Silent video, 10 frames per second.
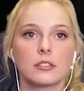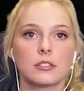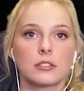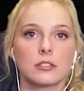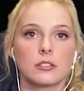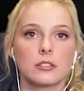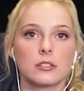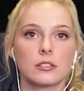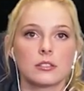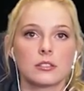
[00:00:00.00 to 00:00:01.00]

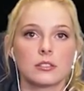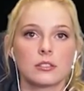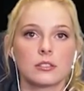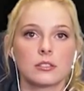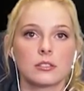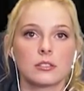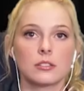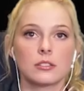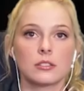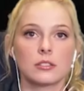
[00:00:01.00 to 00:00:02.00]

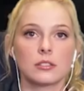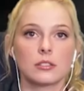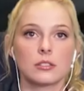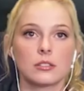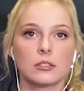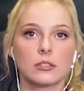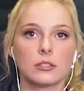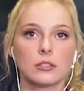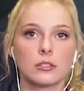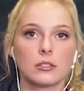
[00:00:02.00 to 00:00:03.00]

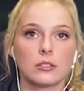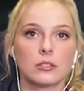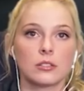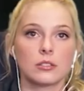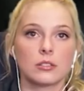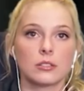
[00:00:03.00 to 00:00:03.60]
(silence)